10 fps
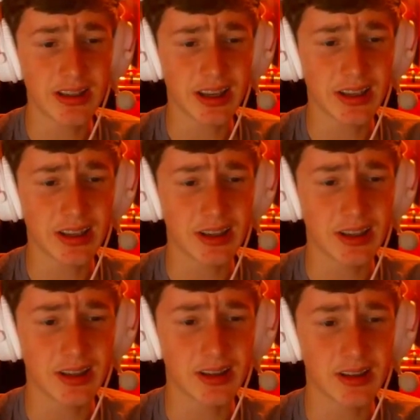Corki has
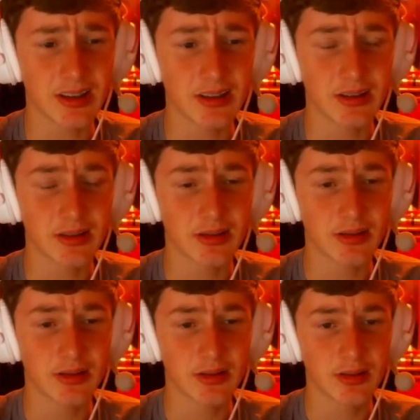been considered
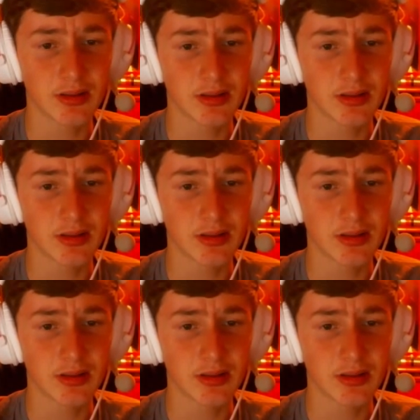ass.